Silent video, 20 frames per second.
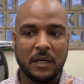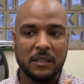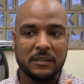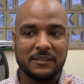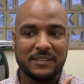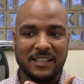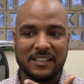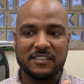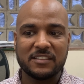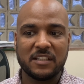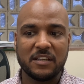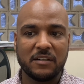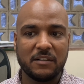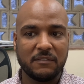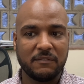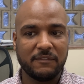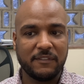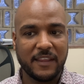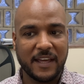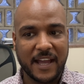takes care
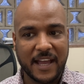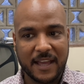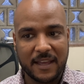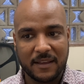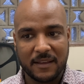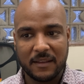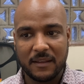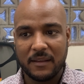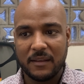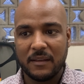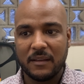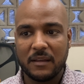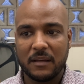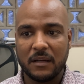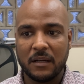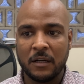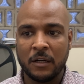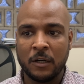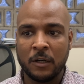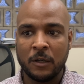of that.
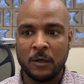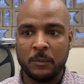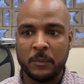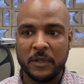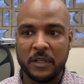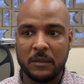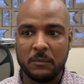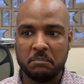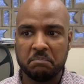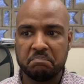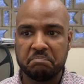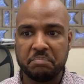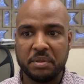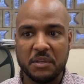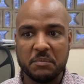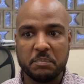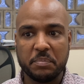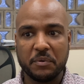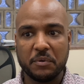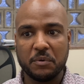And
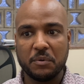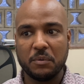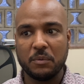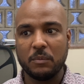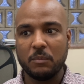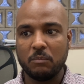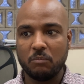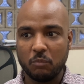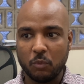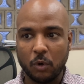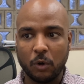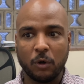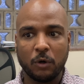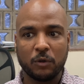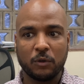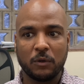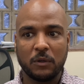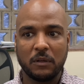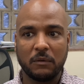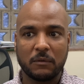people
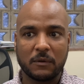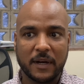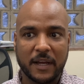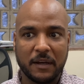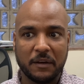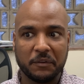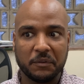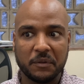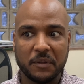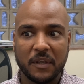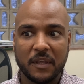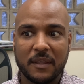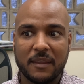all around